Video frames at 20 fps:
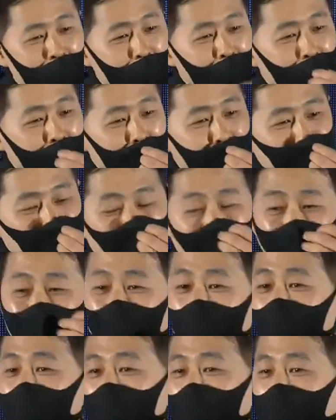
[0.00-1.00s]
a
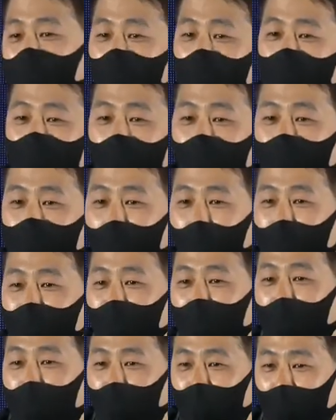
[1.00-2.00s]
bachelor degree from
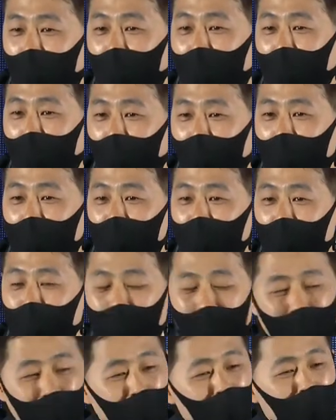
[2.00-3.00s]
KAIST, actually. So
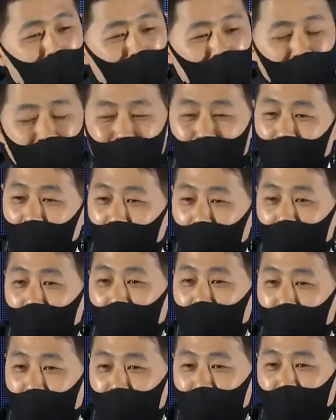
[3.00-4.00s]
when he was an
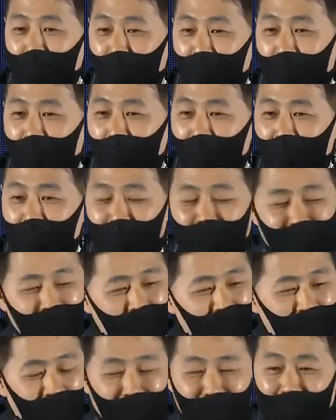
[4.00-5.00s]
undergraduate student
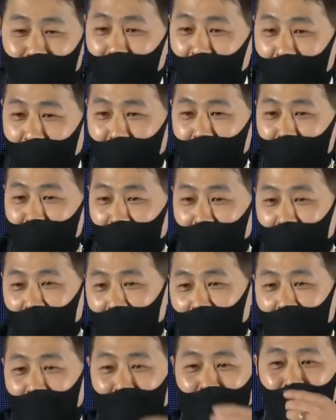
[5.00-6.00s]
at KAIST,
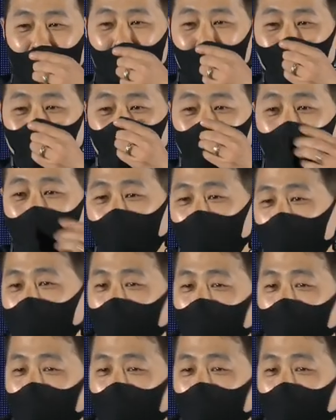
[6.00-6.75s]
you know what?